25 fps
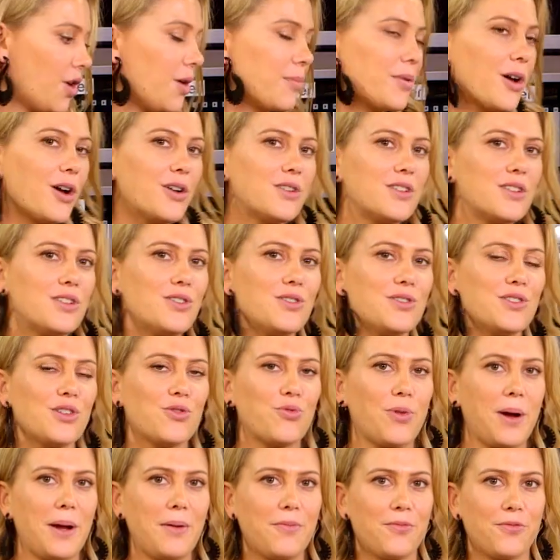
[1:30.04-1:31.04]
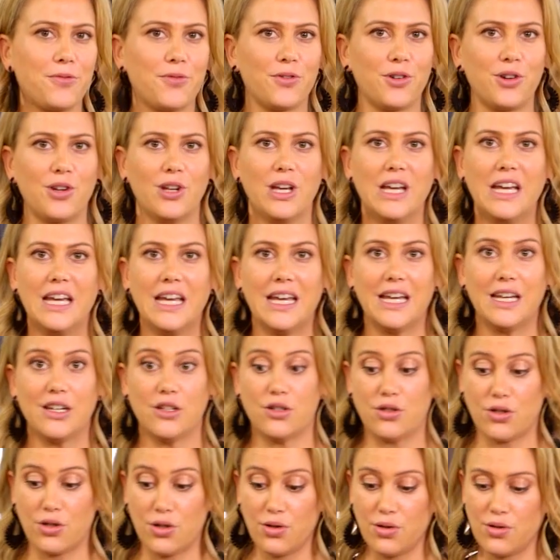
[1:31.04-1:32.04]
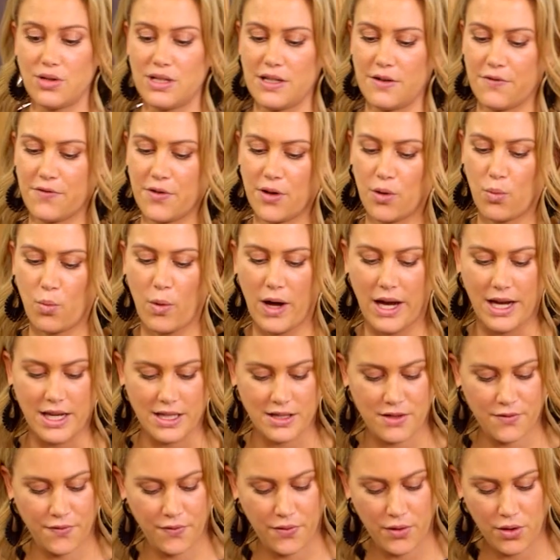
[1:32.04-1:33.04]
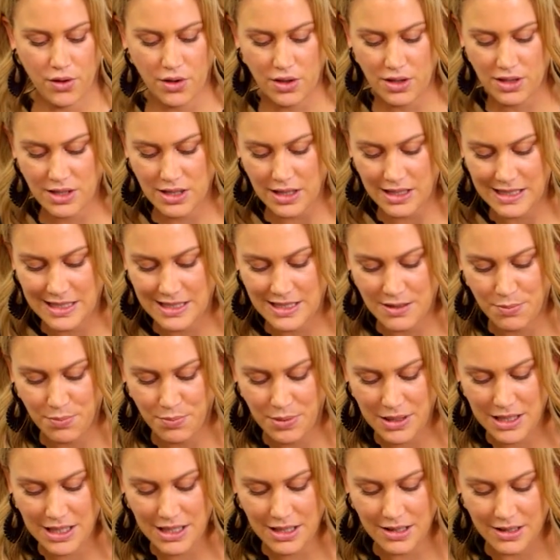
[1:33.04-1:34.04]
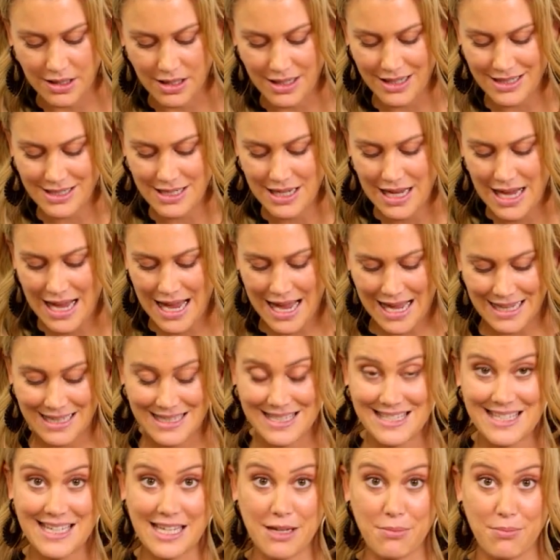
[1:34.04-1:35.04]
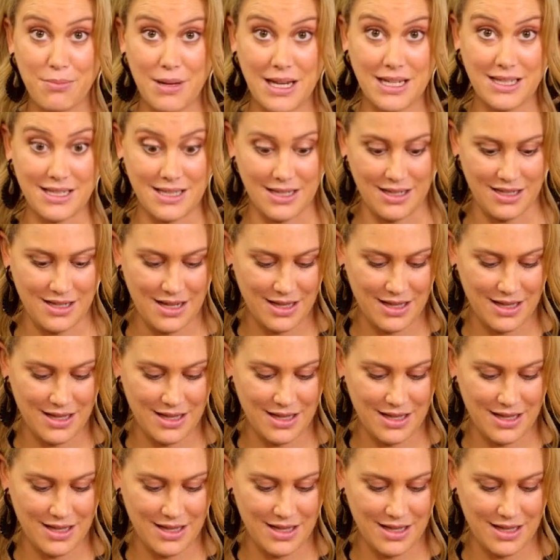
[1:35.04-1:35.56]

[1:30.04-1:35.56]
I'm going to use the grapefruit in two different ways. First, I need to peel it and segment it.